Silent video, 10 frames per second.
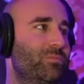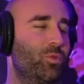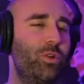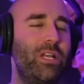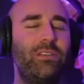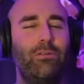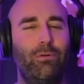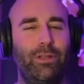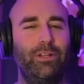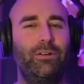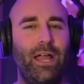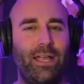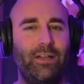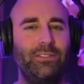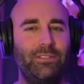We'll get, don't worry, the crack
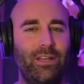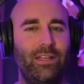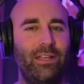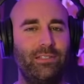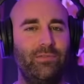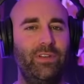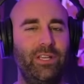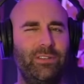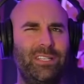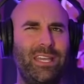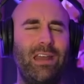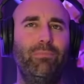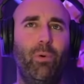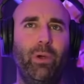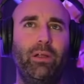house is going to get some videos. It's kind of
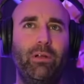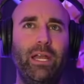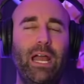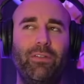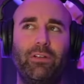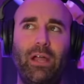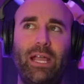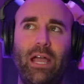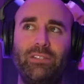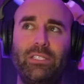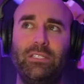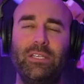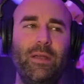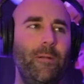boring right now. The crack house is,